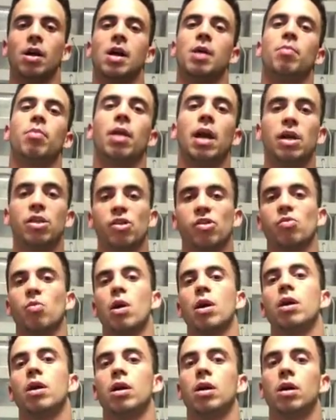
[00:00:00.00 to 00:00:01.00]
But I just
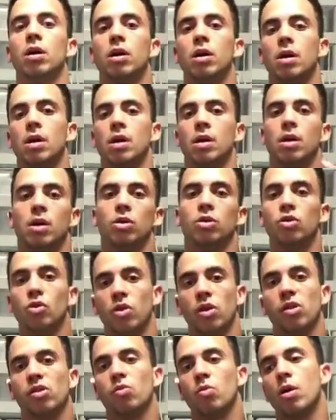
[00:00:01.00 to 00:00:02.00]
wanted to do
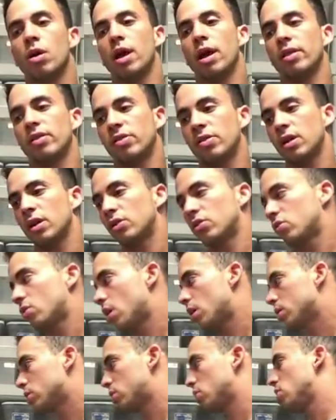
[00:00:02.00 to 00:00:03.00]
this one at 6,
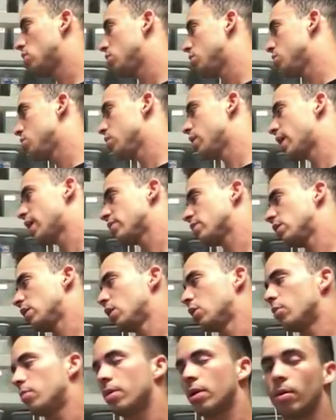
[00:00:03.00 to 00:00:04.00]
talk to you guys a
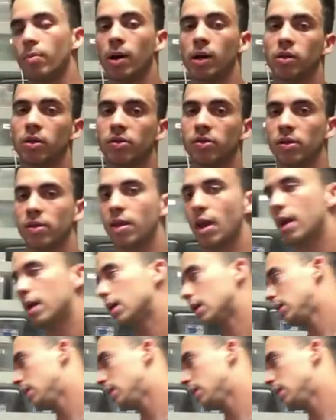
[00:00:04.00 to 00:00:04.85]
little bit about the Satanic